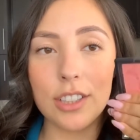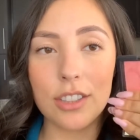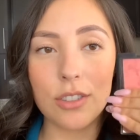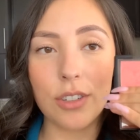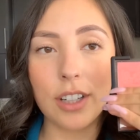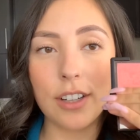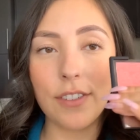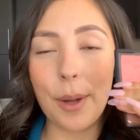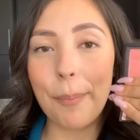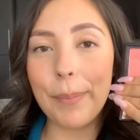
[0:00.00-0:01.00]
It's sort
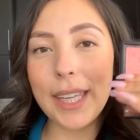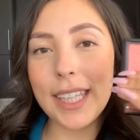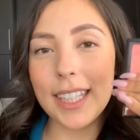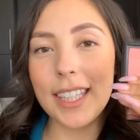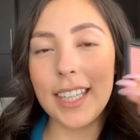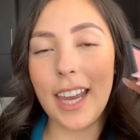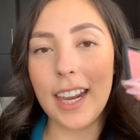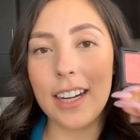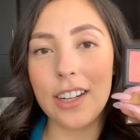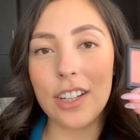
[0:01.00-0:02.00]
of pinky
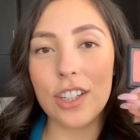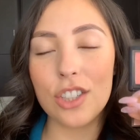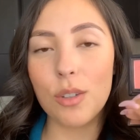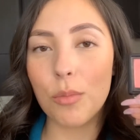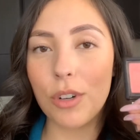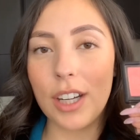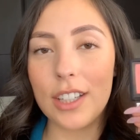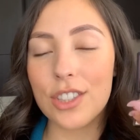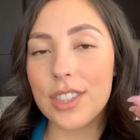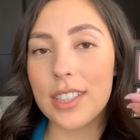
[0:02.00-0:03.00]
and
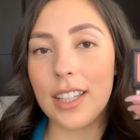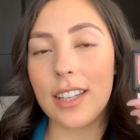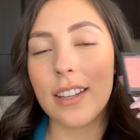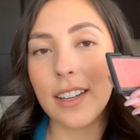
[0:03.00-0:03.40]
shimmery, just to